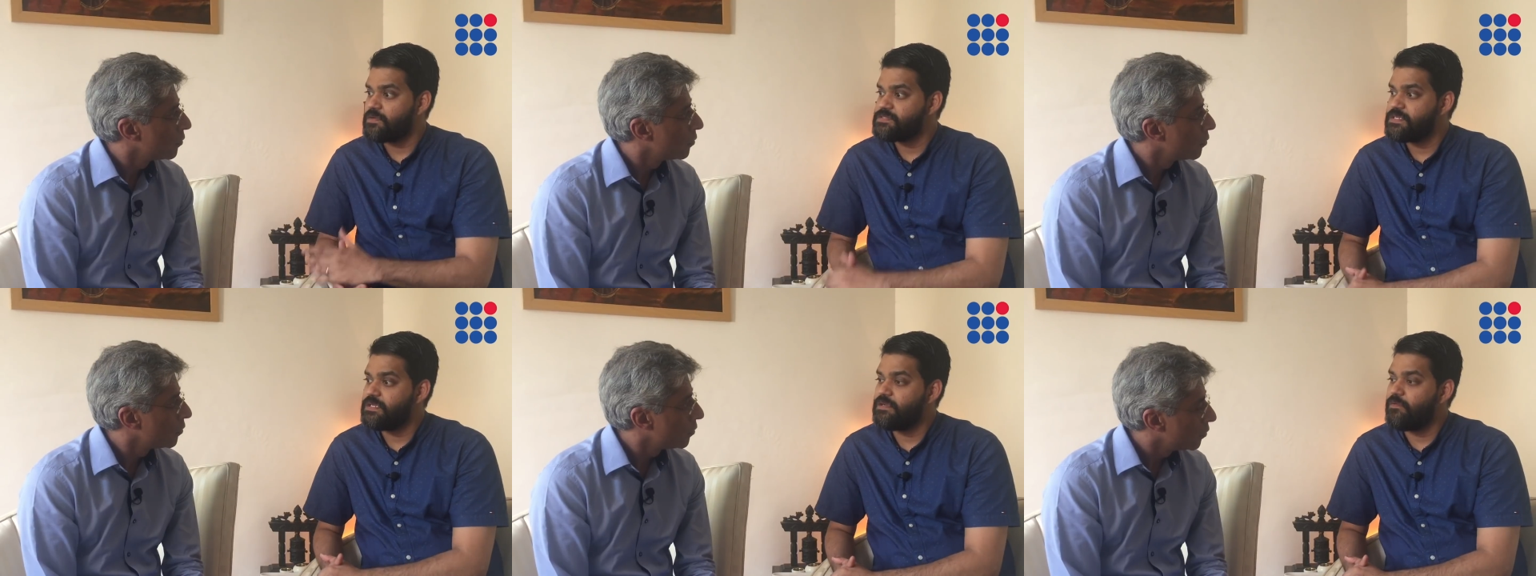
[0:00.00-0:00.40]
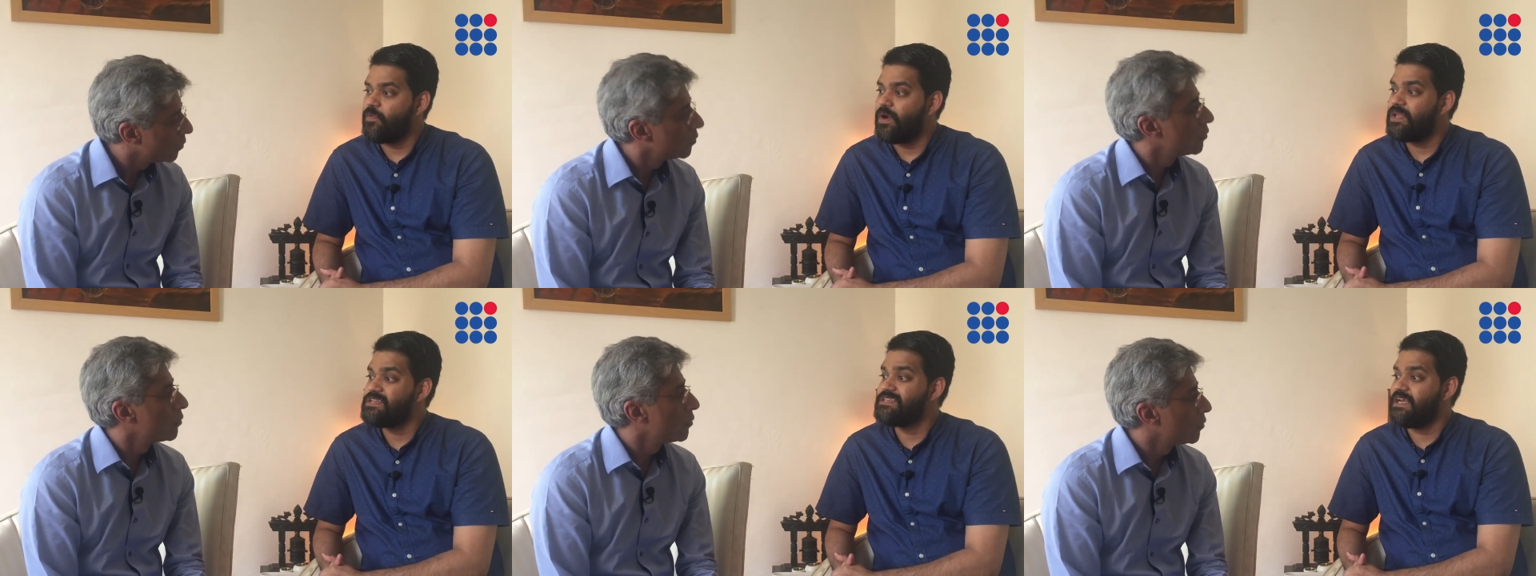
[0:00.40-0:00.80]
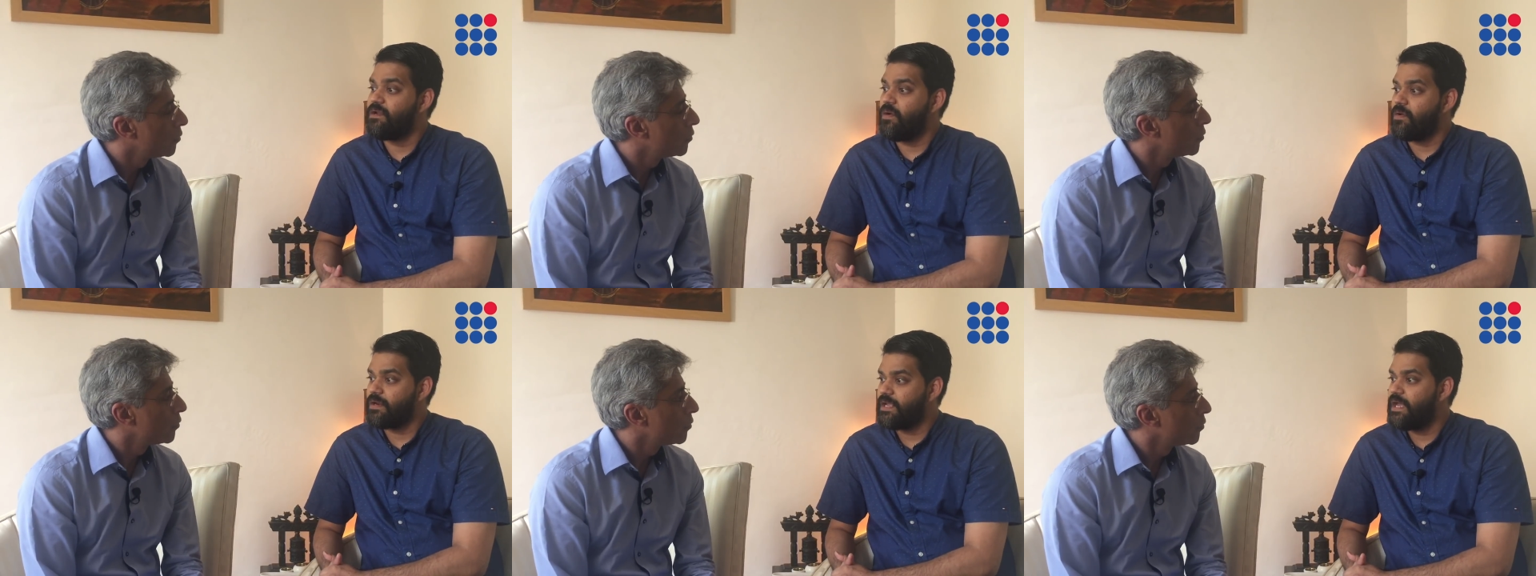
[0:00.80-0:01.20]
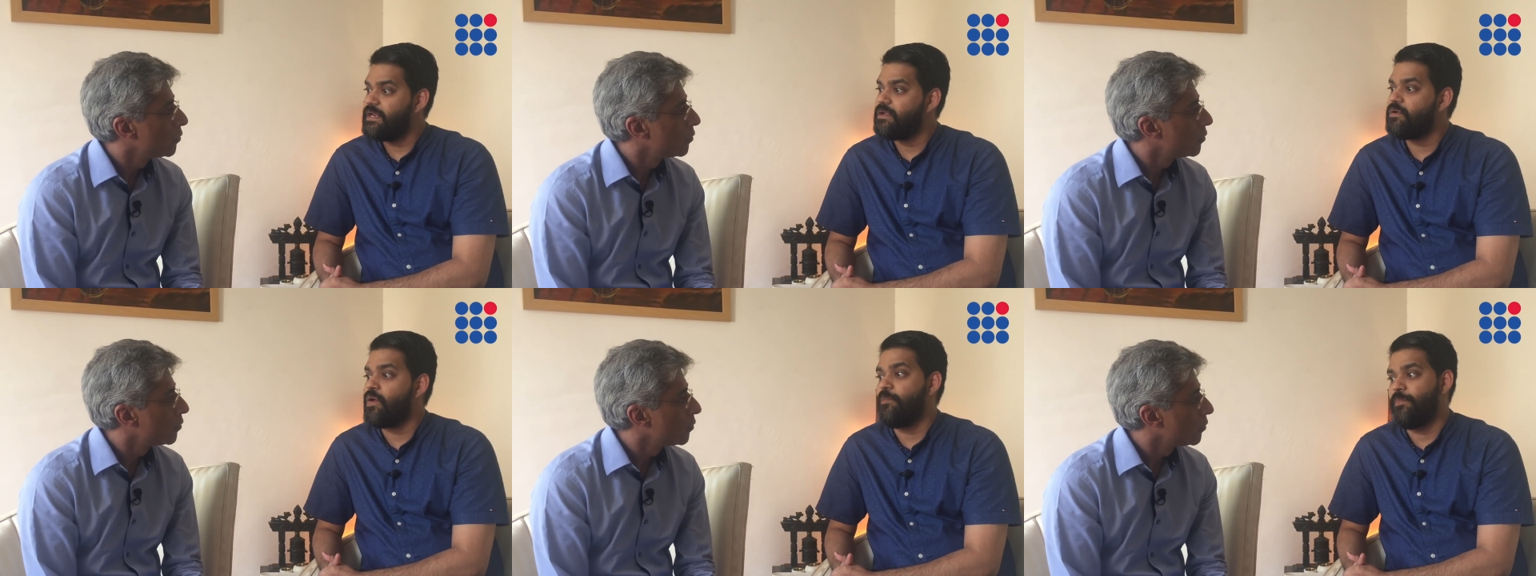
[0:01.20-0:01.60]
Speaker 1: toxic volatile
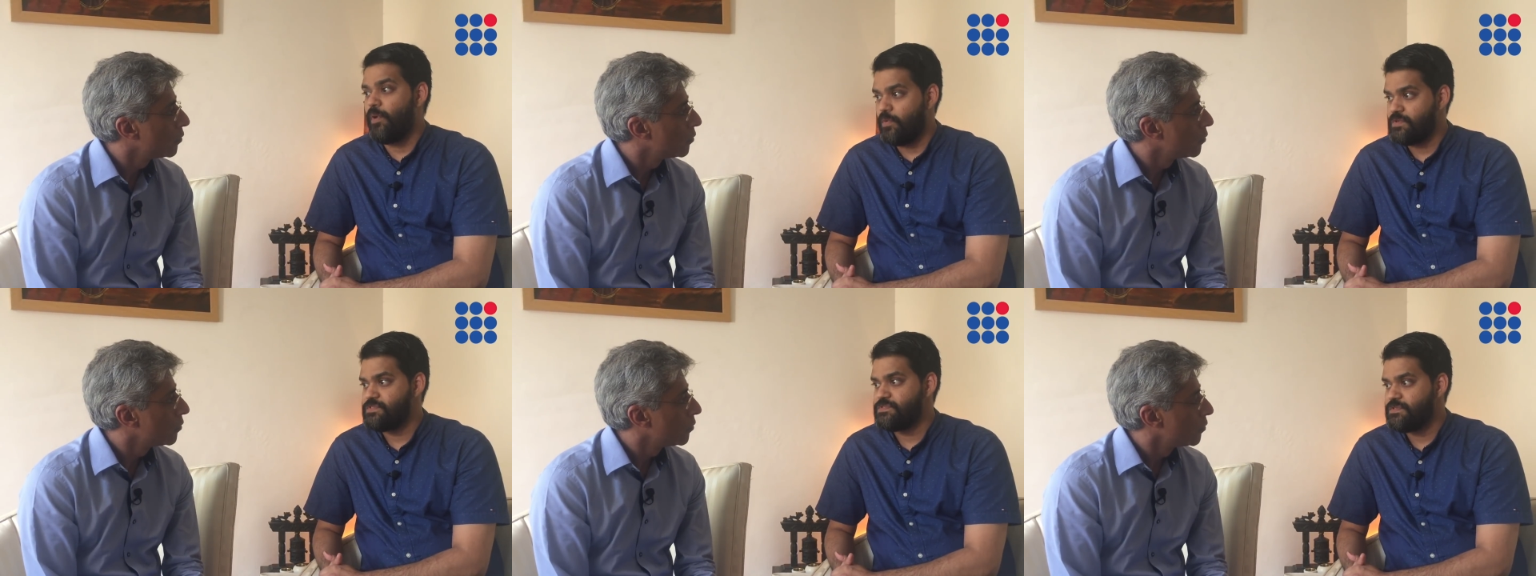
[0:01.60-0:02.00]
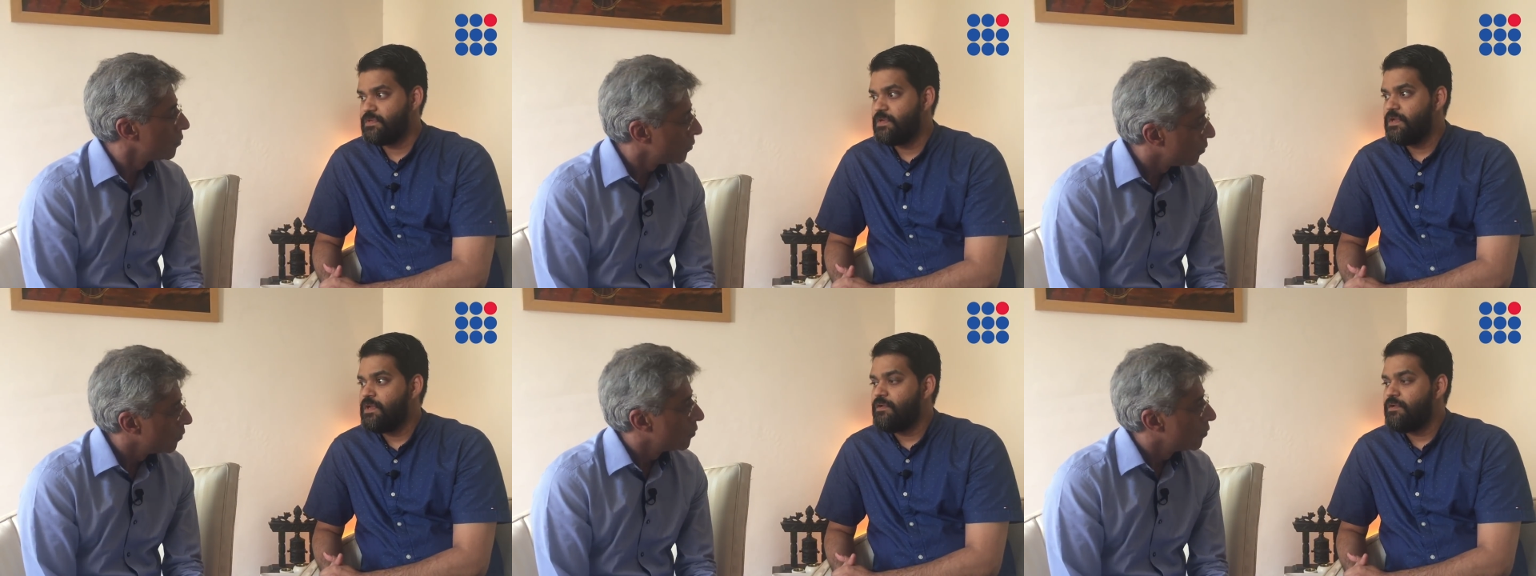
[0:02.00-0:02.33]
organic compounds,